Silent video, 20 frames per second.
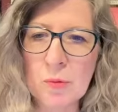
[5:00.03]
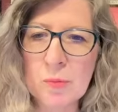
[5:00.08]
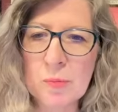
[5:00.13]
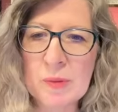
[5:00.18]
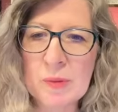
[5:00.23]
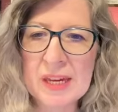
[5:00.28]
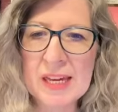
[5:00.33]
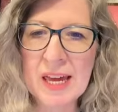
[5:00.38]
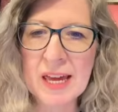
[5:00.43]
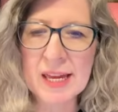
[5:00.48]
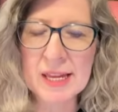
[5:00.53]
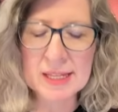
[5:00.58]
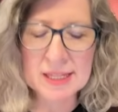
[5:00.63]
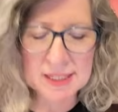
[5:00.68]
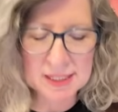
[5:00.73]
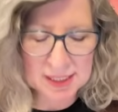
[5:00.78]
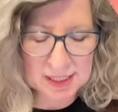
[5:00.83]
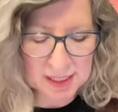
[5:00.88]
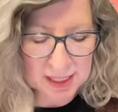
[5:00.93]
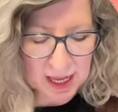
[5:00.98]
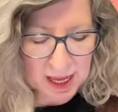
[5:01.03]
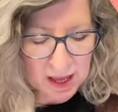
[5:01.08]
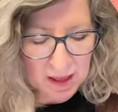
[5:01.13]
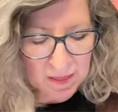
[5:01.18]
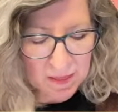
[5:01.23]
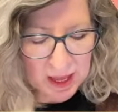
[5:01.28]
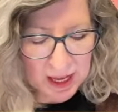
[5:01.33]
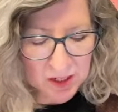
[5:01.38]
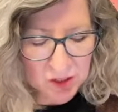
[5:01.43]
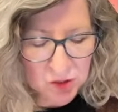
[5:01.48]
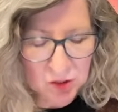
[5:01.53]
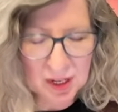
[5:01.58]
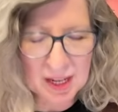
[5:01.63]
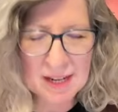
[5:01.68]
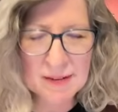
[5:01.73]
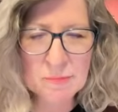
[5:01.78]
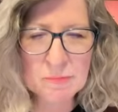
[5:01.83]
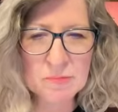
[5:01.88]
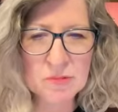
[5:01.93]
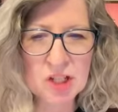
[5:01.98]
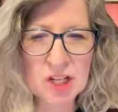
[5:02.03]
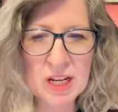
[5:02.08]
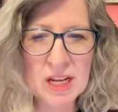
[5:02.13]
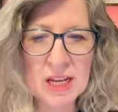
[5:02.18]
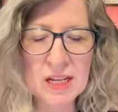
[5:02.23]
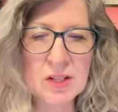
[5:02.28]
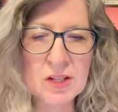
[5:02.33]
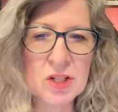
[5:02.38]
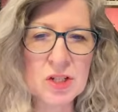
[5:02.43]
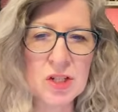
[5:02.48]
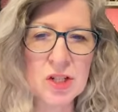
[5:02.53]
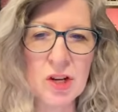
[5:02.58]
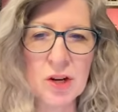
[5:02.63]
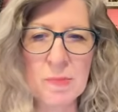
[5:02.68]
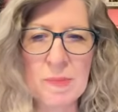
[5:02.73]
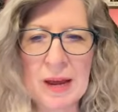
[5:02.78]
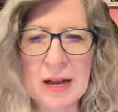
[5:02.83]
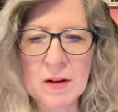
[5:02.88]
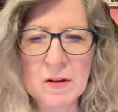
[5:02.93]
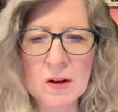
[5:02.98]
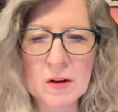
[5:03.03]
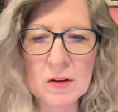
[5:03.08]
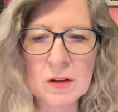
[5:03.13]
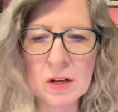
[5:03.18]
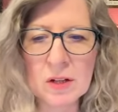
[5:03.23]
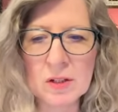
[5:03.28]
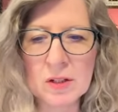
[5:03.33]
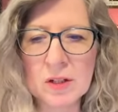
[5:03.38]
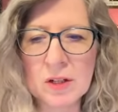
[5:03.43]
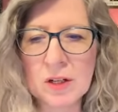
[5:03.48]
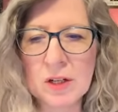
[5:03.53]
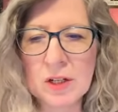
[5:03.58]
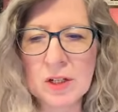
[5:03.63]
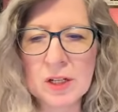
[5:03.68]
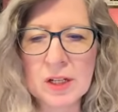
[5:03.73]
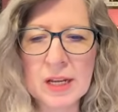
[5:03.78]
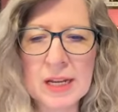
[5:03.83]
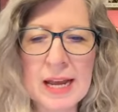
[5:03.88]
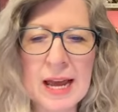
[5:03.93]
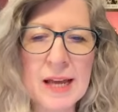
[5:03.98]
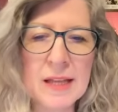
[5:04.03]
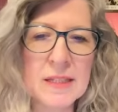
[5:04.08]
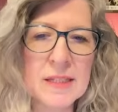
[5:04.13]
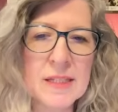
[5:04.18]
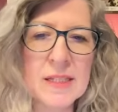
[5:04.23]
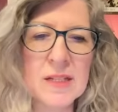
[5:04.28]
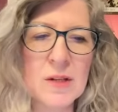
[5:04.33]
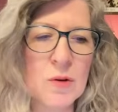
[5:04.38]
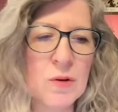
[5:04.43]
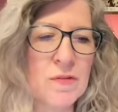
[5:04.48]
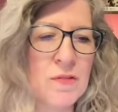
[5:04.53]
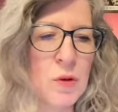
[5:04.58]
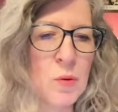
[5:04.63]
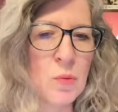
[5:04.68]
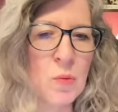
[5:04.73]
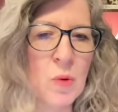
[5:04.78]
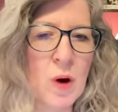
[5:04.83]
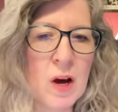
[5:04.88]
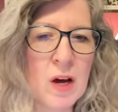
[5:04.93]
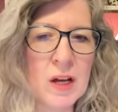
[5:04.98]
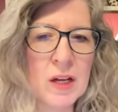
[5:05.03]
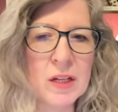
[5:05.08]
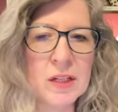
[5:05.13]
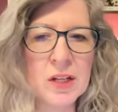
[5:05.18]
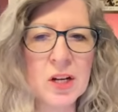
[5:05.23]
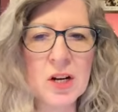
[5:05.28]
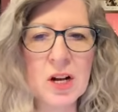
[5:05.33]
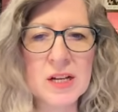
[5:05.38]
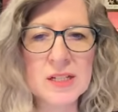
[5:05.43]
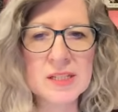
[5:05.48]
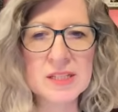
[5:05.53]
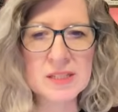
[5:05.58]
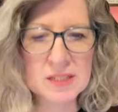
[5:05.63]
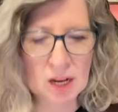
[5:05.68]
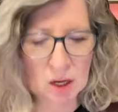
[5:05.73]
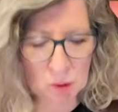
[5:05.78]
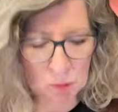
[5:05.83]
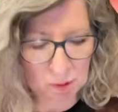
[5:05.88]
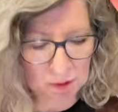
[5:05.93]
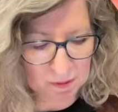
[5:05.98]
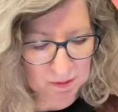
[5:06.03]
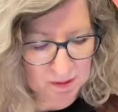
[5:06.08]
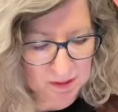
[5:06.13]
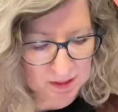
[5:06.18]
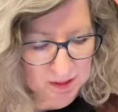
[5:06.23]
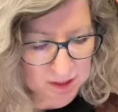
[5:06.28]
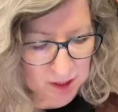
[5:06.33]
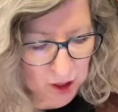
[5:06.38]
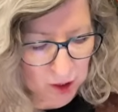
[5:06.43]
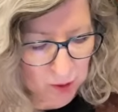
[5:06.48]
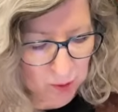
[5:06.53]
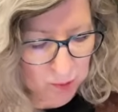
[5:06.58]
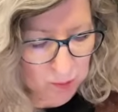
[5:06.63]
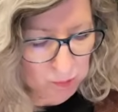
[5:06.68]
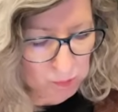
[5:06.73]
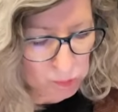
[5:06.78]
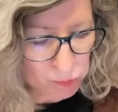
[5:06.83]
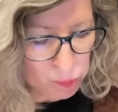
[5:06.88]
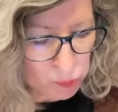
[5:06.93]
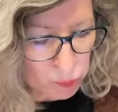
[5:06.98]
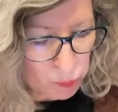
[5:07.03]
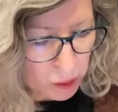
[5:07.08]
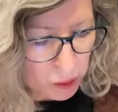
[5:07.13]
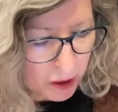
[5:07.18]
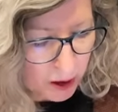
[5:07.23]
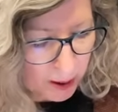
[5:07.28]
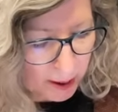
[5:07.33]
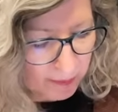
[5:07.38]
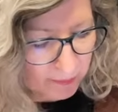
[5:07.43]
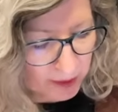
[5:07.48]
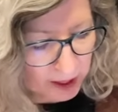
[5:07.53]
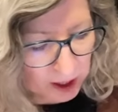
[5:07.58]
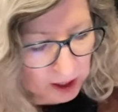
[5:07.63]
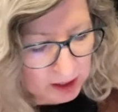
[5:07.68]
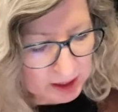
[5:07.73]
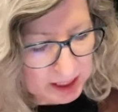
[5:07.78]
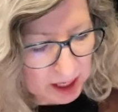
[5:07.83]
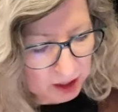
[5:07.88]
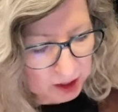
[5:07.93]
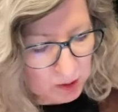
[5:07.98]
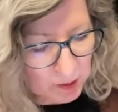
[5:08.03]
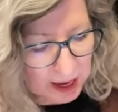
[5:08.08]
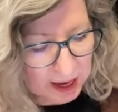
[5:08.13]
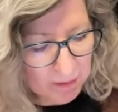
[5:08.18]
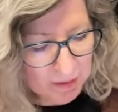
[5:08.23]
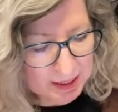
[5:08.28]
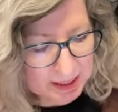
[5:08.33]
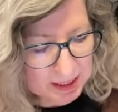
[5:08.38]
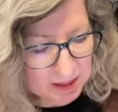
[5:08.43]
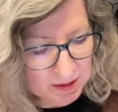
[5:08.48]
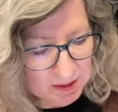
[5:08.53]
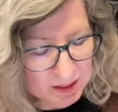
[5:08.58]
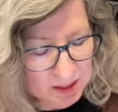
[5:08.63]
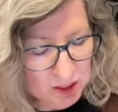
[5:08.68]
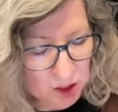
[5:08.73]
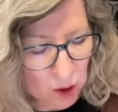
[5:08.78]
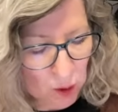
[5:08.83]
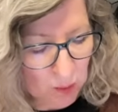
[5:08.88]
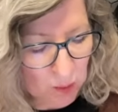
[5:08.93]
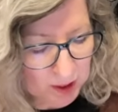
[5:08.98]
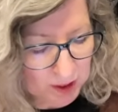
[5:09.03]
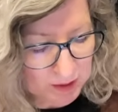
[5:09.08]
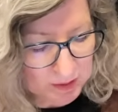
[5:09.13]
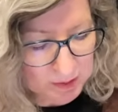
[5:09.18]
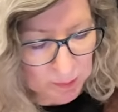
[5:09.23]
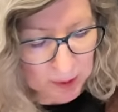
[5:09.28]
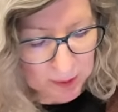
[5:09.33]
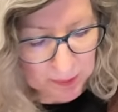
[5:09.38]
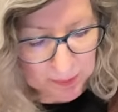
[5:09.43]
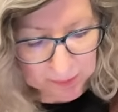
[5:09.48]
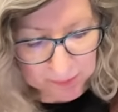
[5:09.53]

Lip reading: because Then you can change your background color. You can add snow if you want. You're not stuck with the snow. And then I'll tell you how I did the snow one as well.